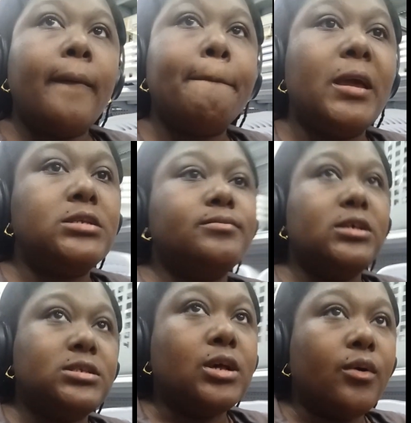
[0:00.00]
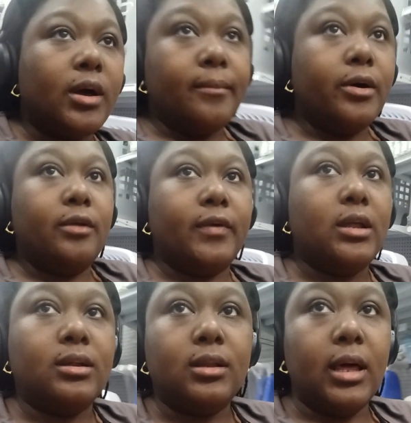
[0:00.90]
makes me so
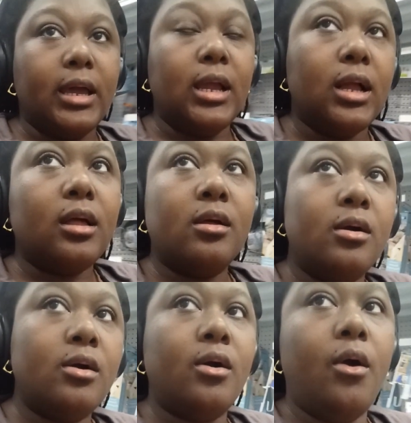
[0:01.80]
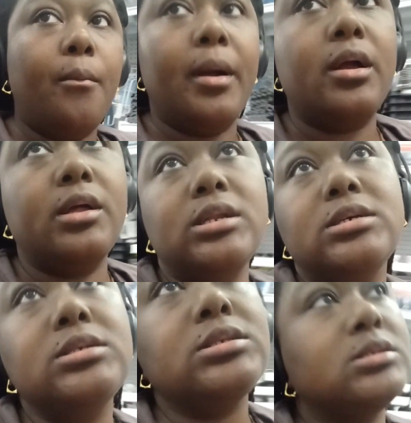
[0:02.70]
unmotivated. Like, oh my
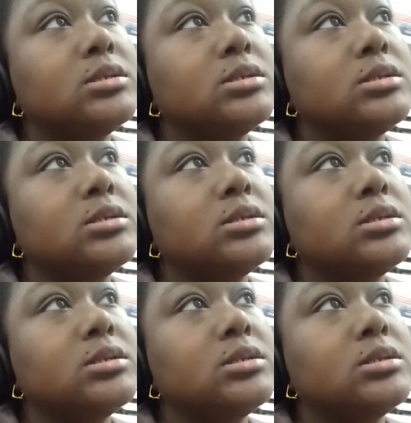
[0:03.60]
goodness.